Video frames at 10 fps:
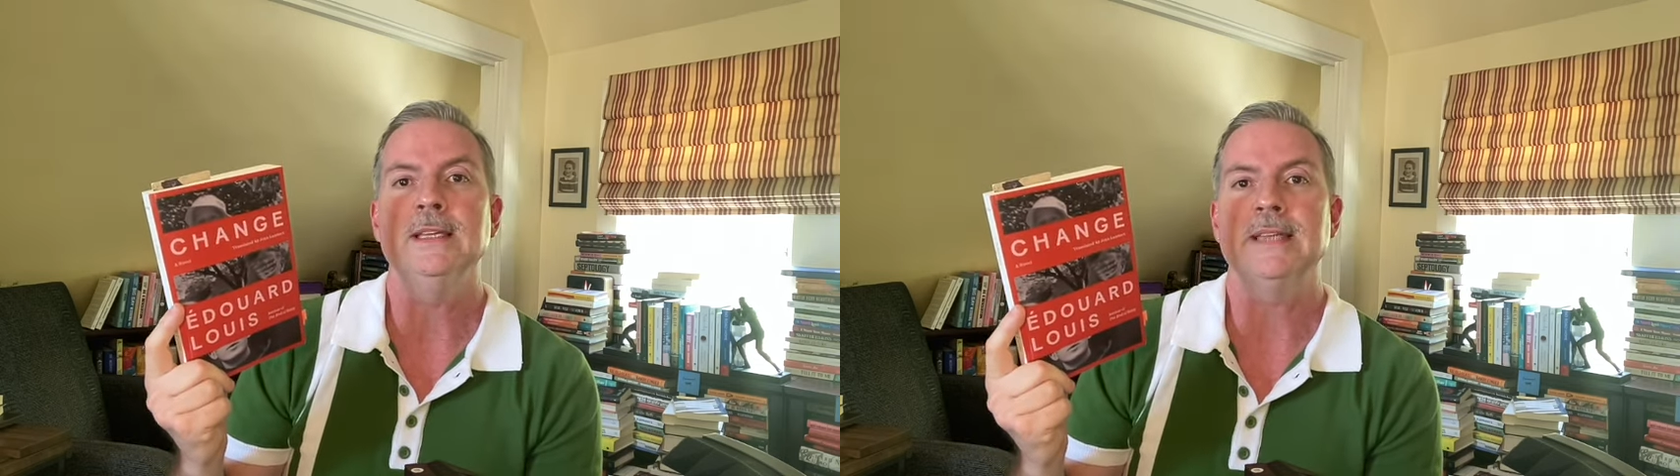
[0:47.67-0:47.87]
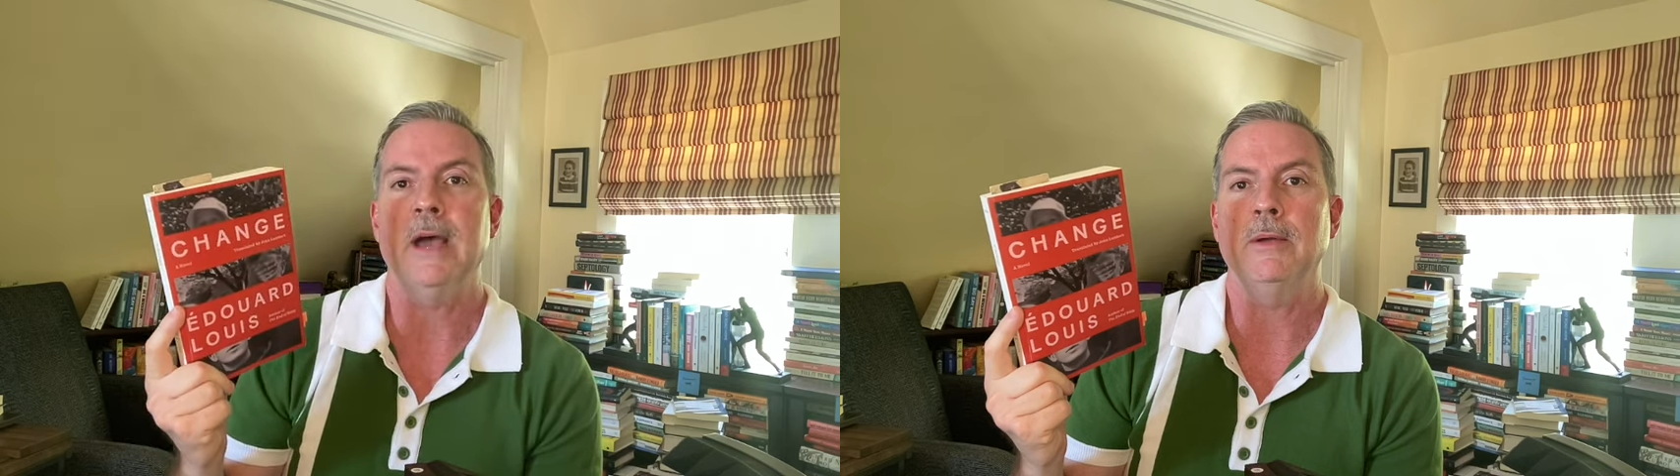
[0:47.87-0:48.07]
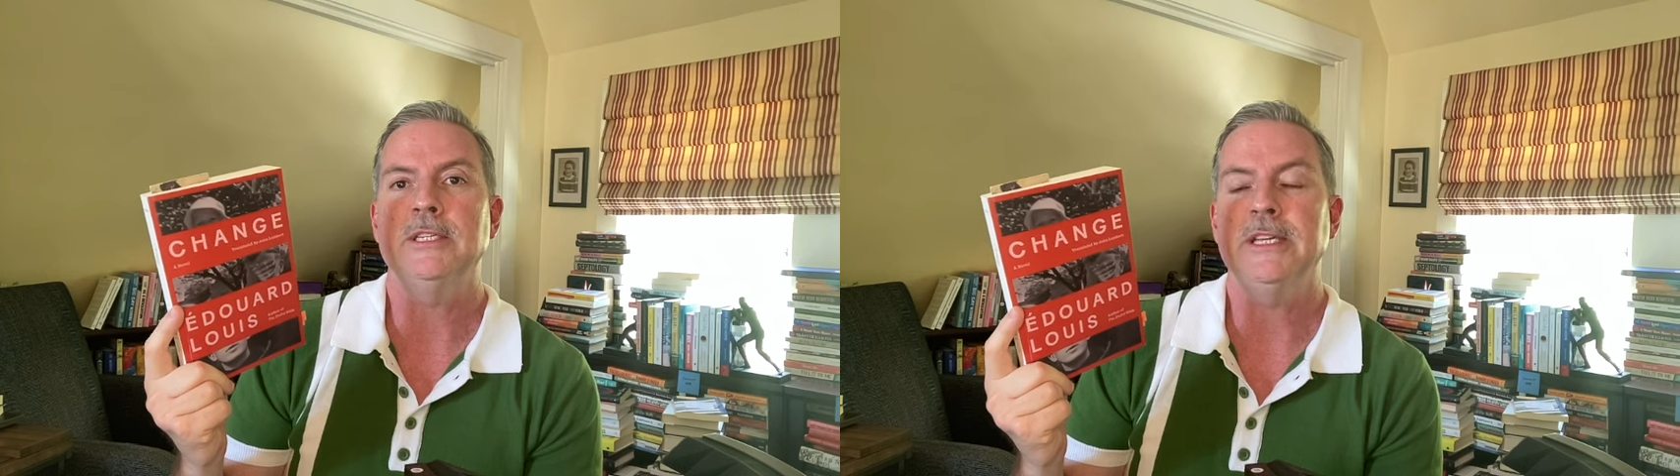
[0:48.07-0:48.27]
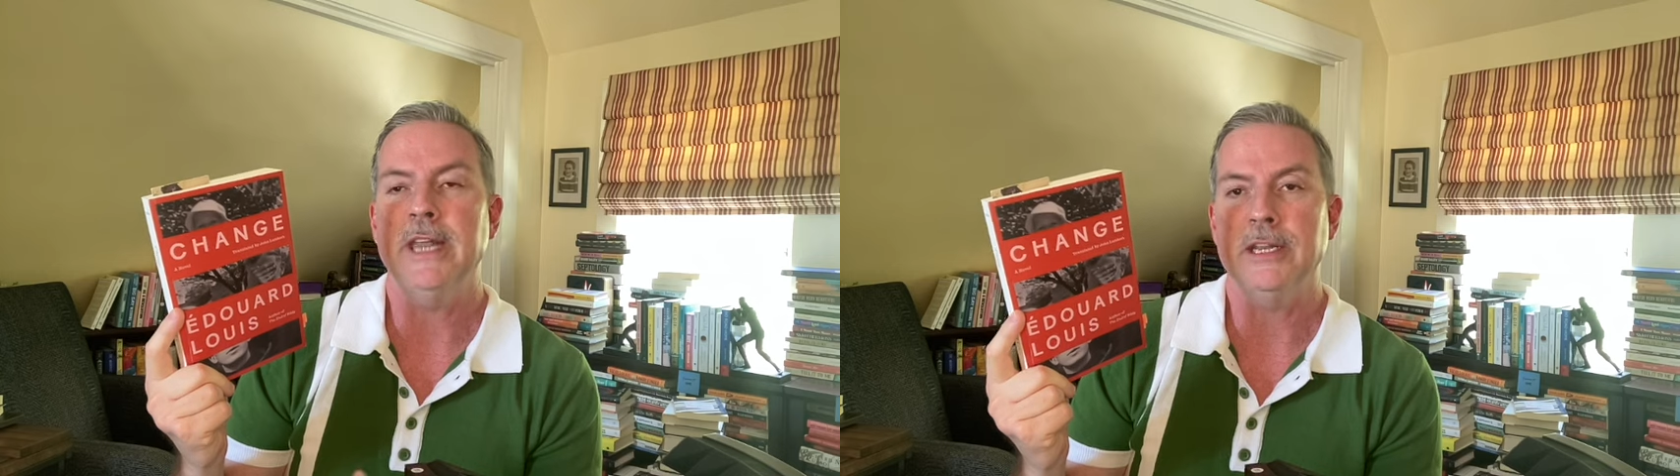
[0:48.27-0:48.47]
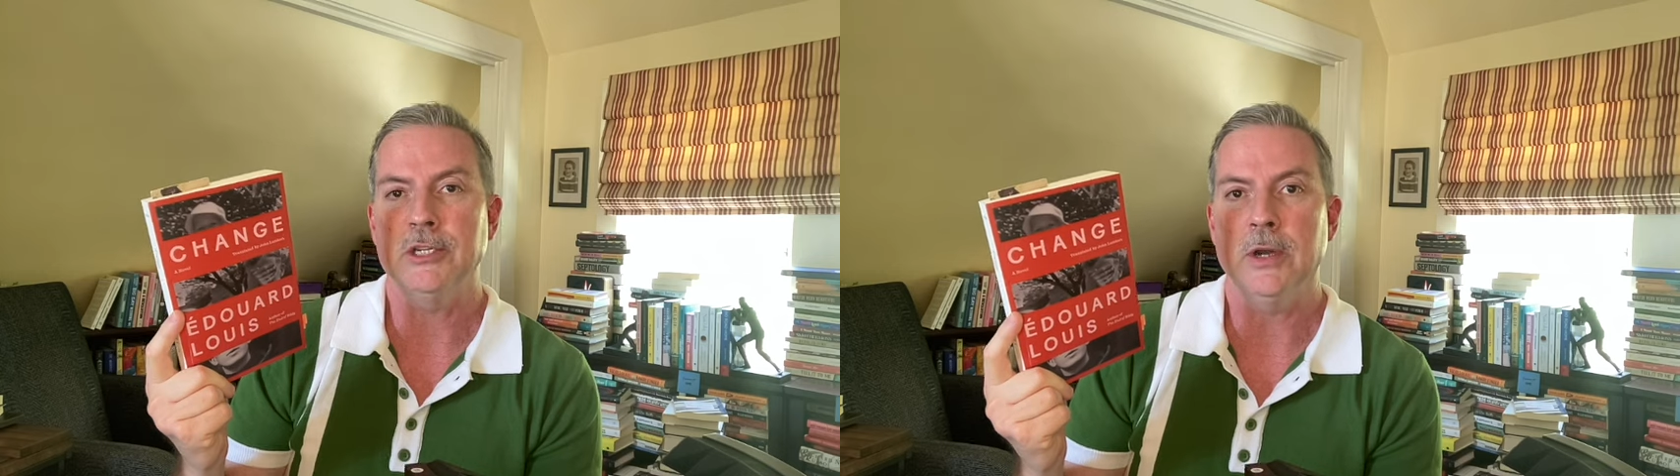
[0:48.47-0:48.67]
is now a
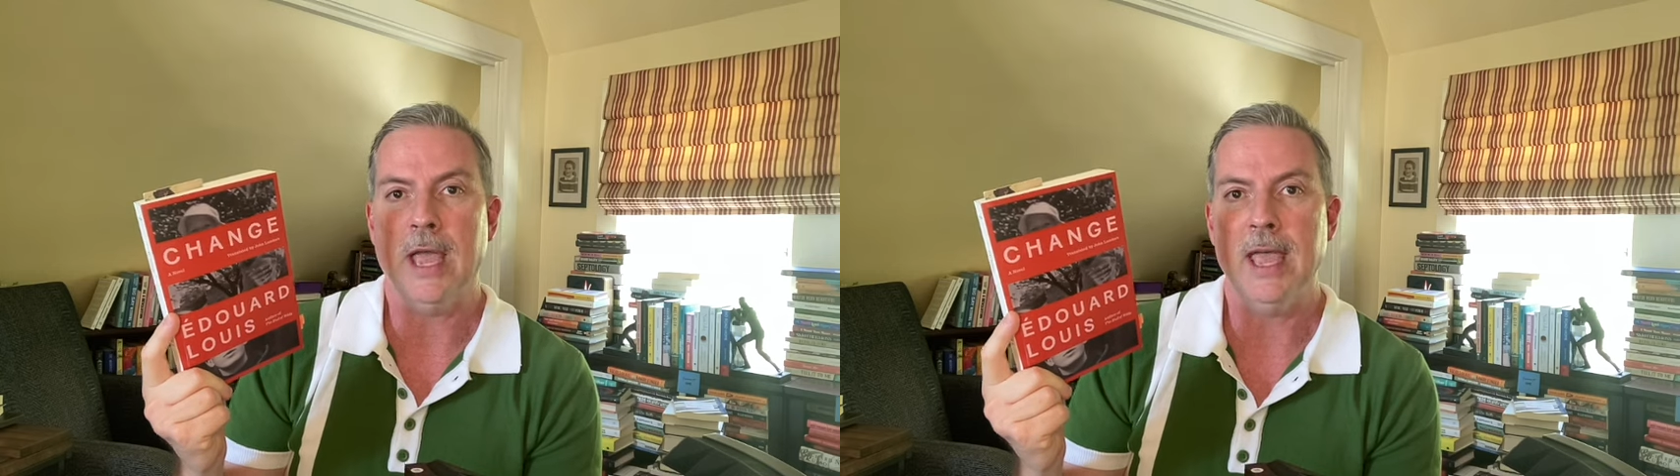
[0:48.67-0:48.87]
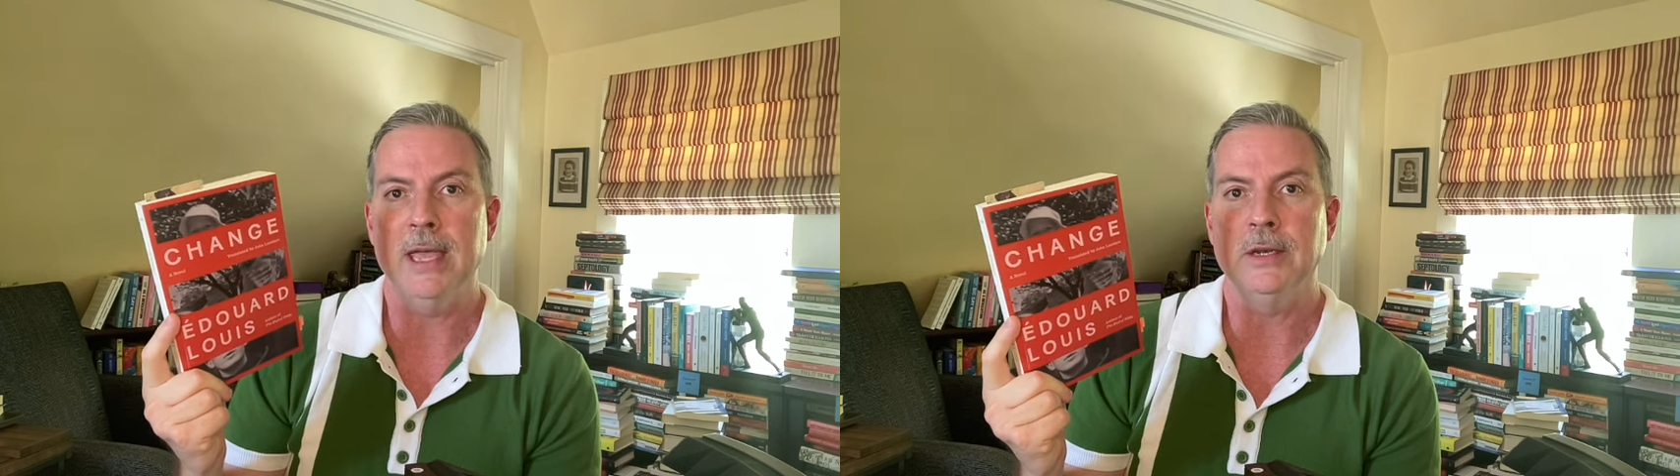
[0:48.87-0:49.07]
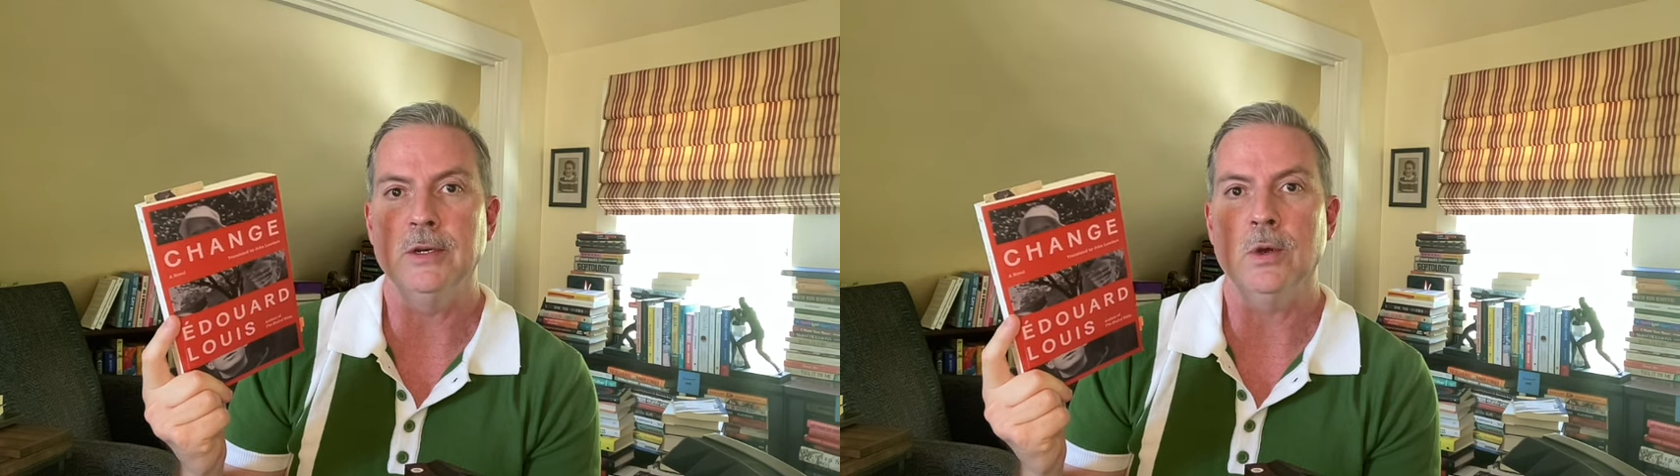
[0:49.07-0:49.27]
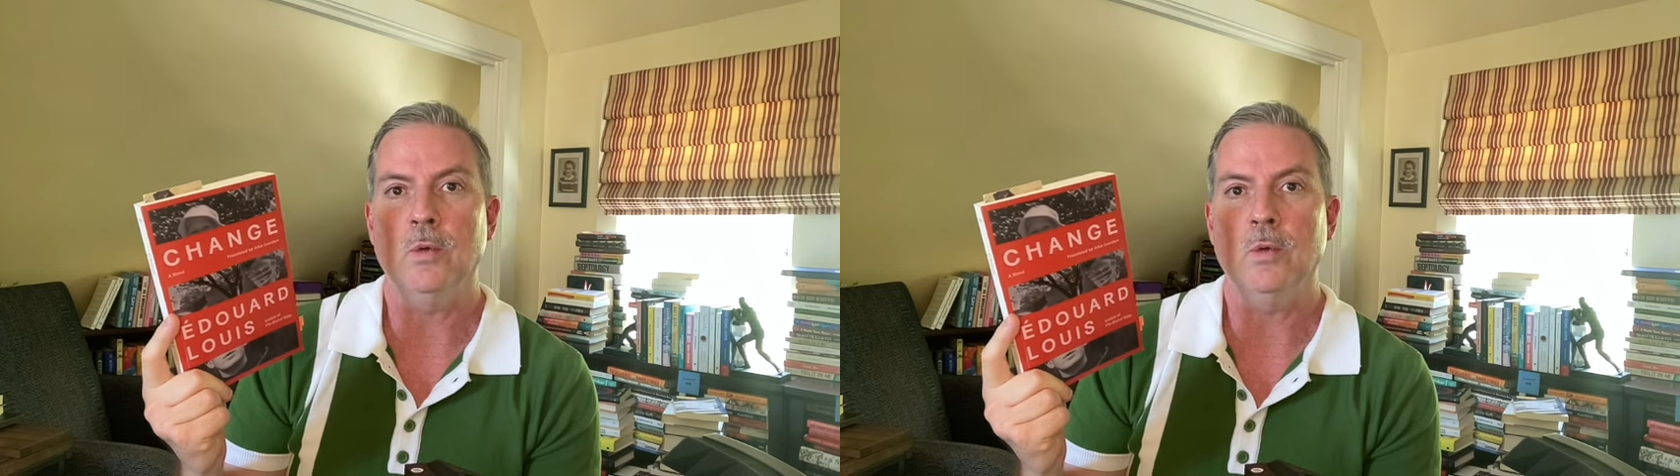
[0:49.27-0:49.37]
teenager and